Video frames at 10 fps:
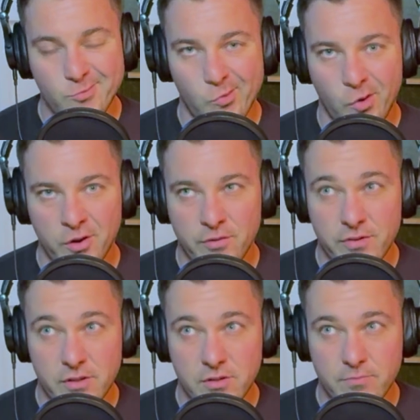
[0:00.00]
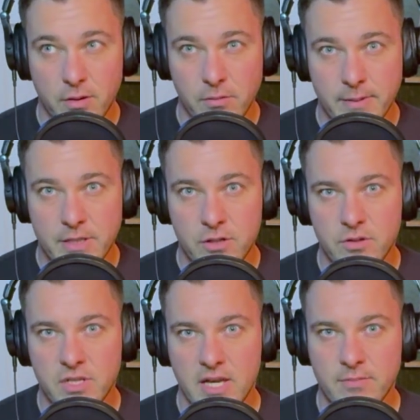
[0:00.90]
one of the probably 2
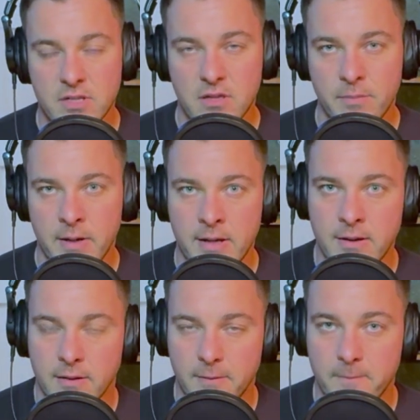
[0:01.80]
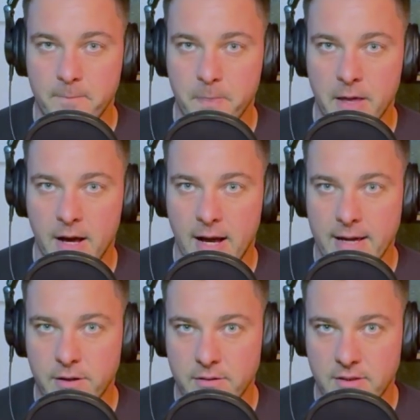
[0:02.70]
teams at the minute that I
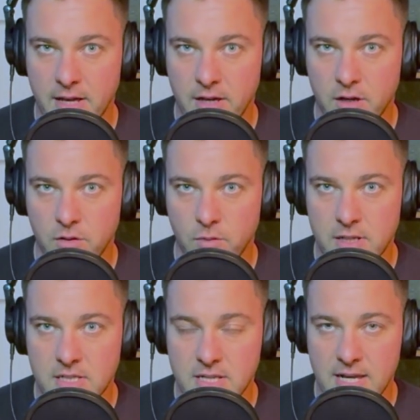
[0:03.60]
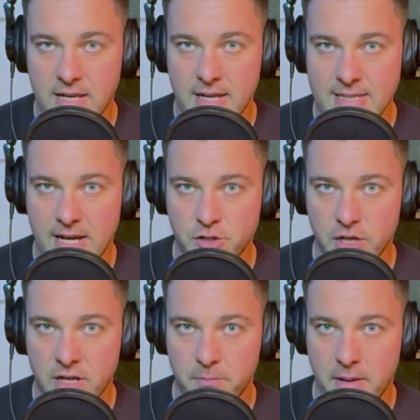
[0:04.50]
could think where Sneed is
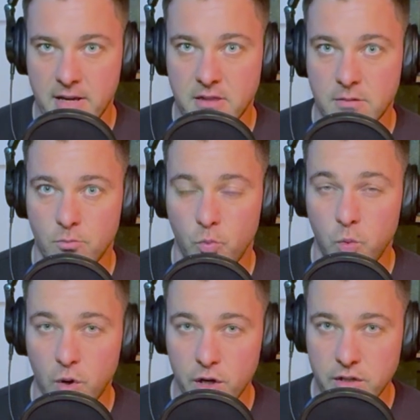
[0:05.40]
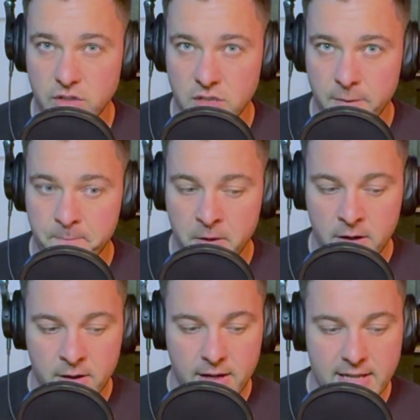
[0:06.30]
actually going to make them worse.
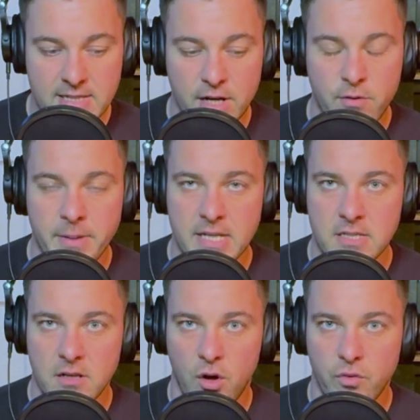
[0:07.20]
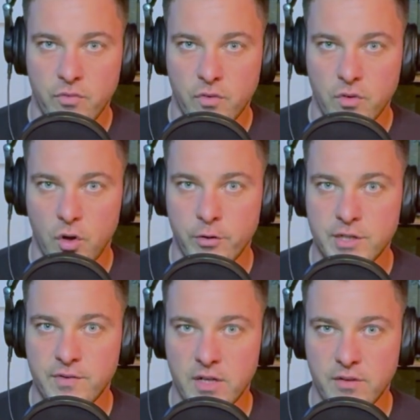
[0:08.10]
It's kind of reminiscent of the
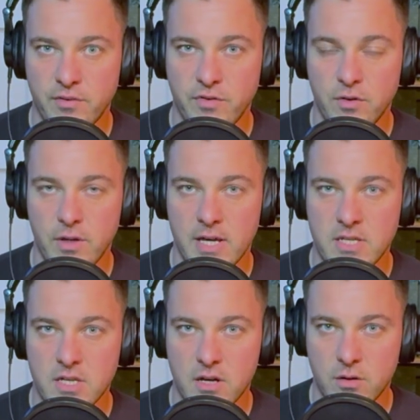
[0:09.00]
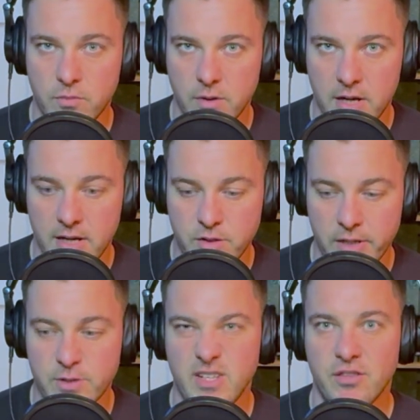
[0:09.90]
Huddersfield of a few years ago,
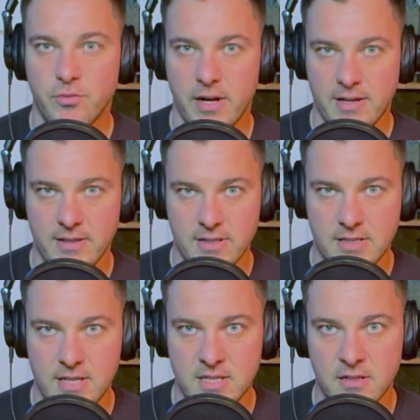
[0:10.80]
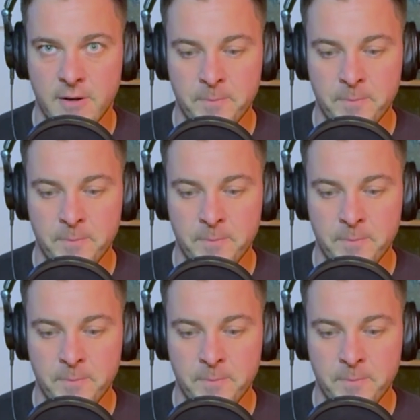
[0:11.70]
2023, I think, season,